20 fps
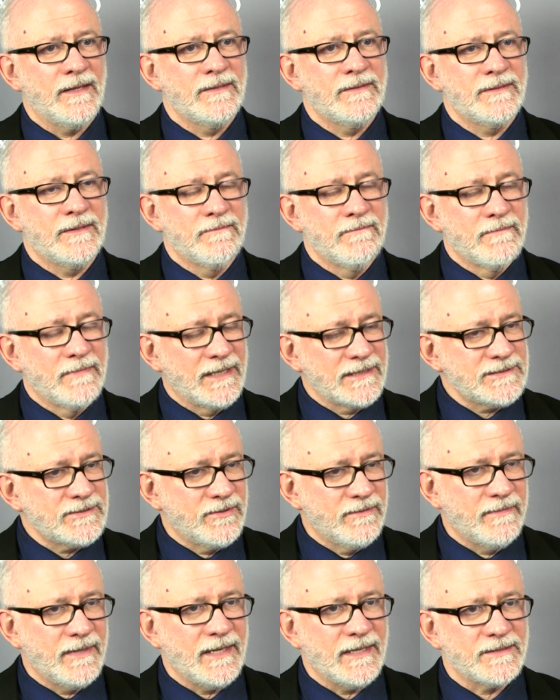The
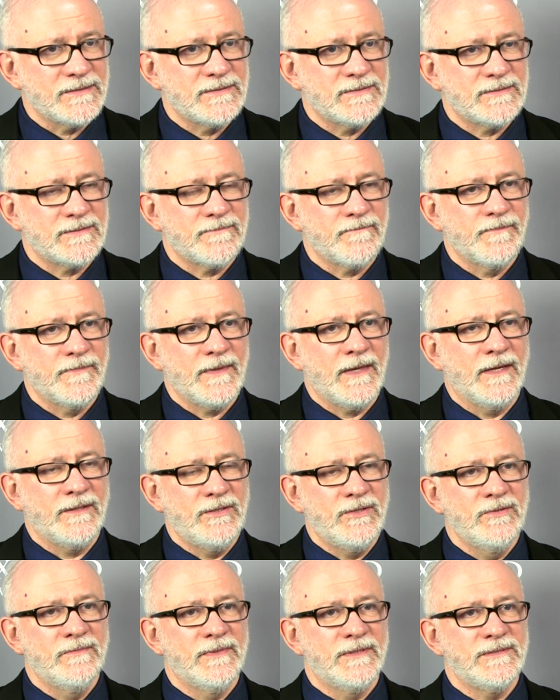muscle mass
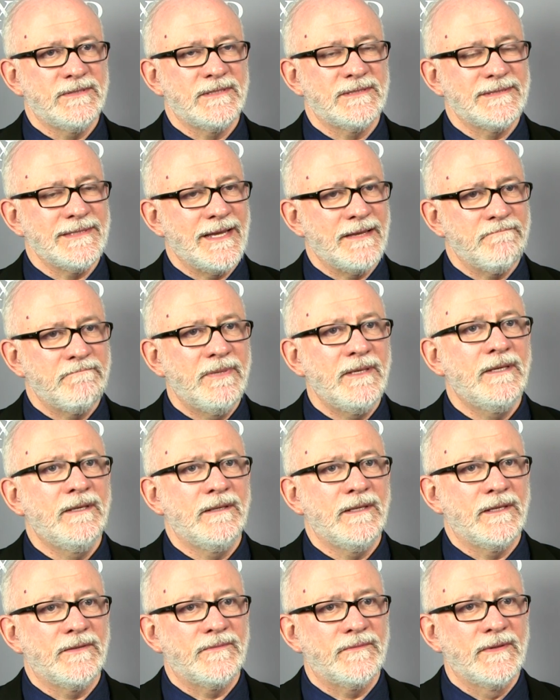on humans is not big
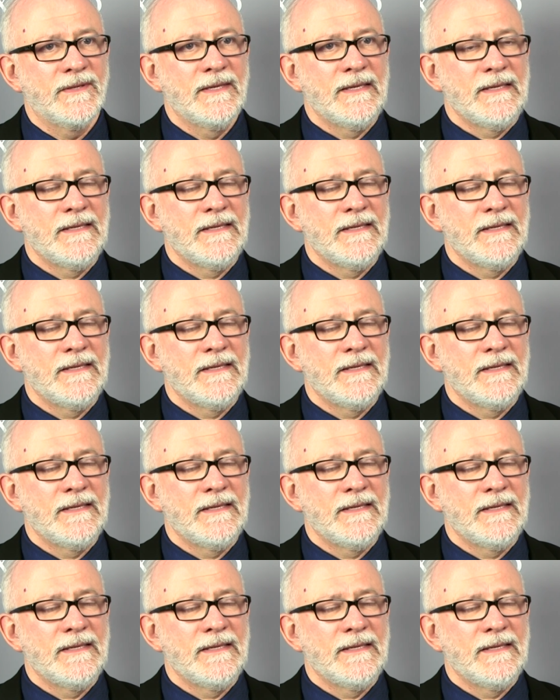enough